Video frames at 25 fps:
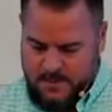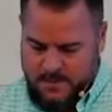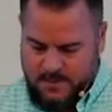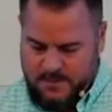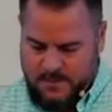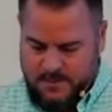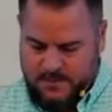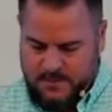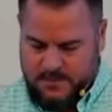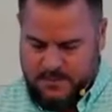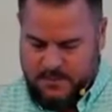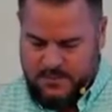
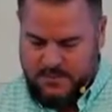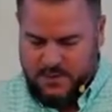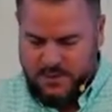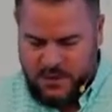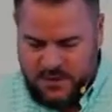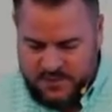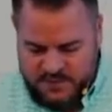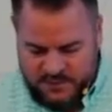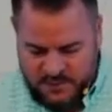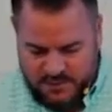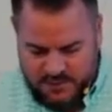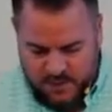To
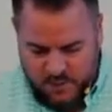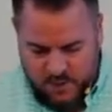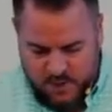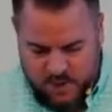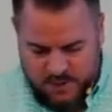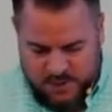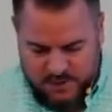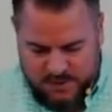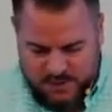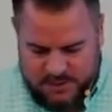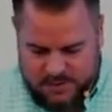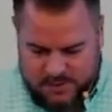trust in the one
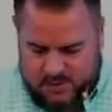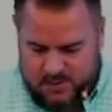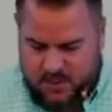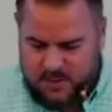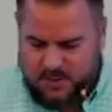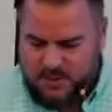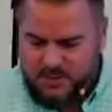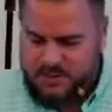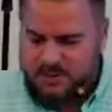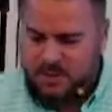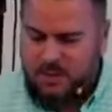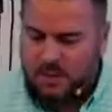that the
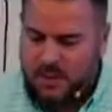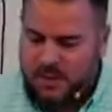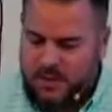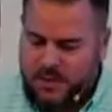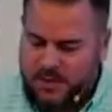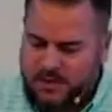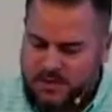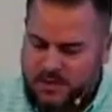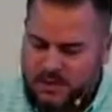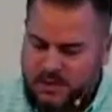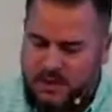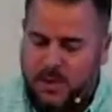scripture is pointing
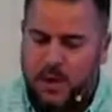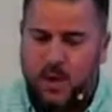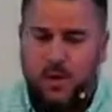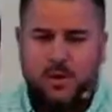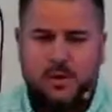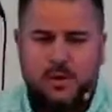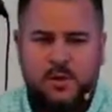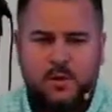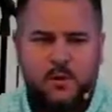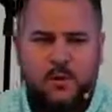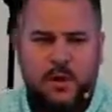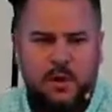to, the
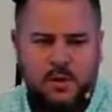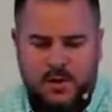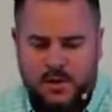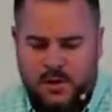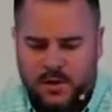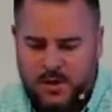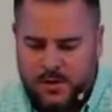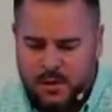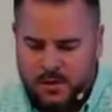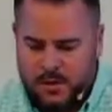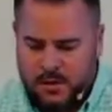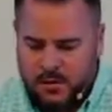only one
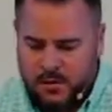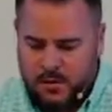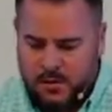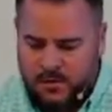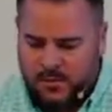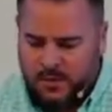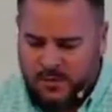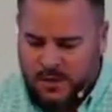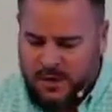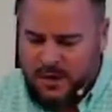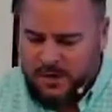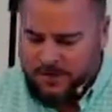who
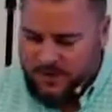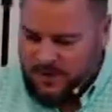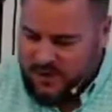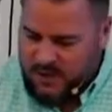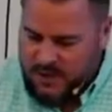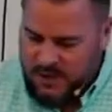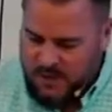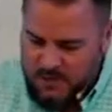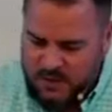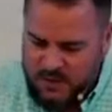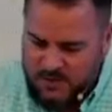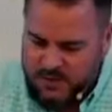can
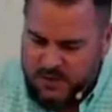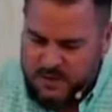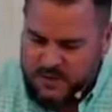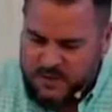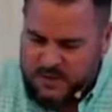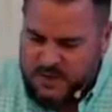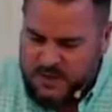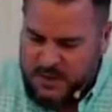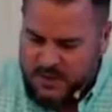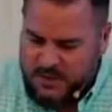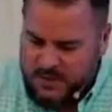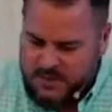forgive you of your
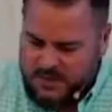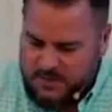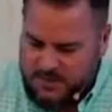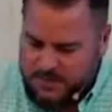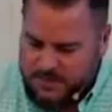sins.